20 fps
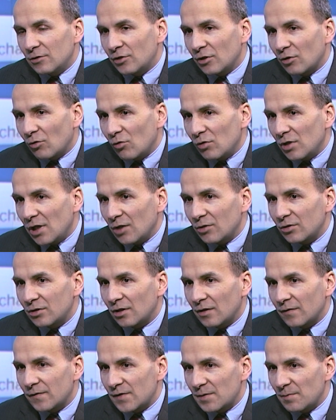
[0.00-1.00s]
The rollout
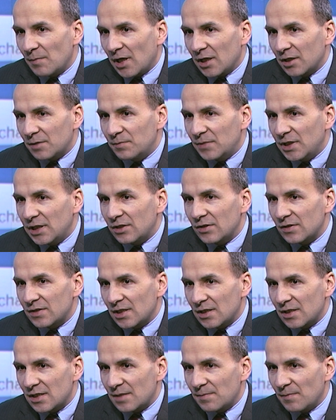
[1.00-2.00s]
of smart meters
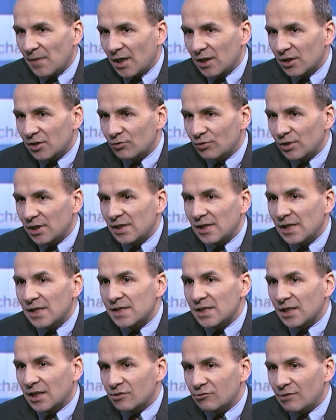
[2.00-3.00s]
and smart grid
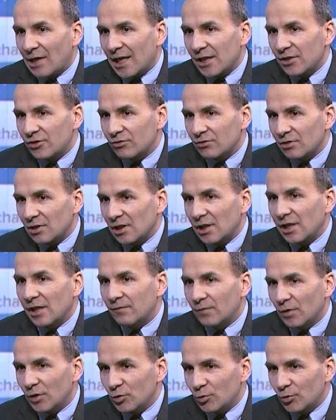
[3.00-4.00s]
is a gradual
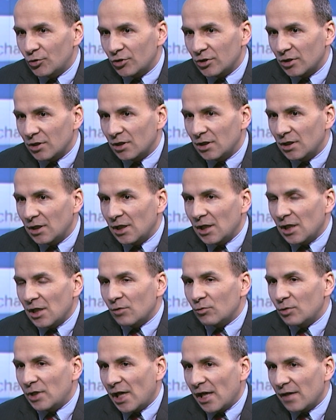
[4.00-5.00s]
evolution.
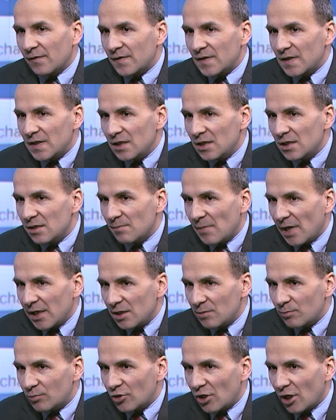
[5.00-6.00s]
We have seen in
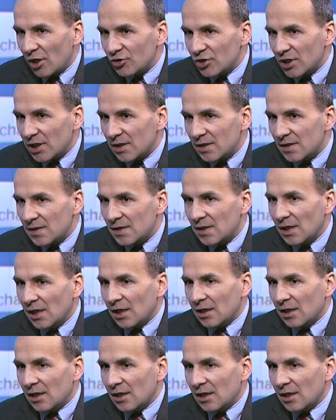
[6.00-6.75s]
many projects